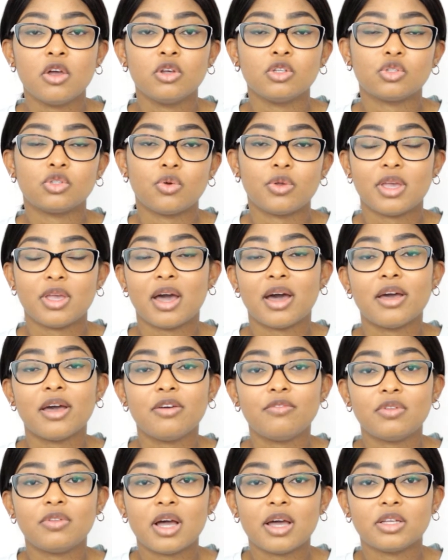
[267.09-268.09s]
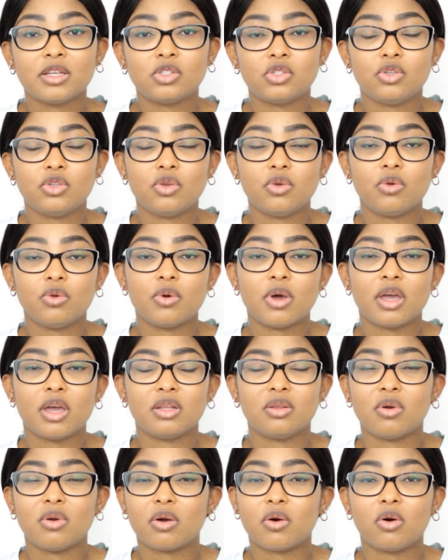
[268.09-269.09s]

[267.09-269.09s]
So yeah, if that is you and you're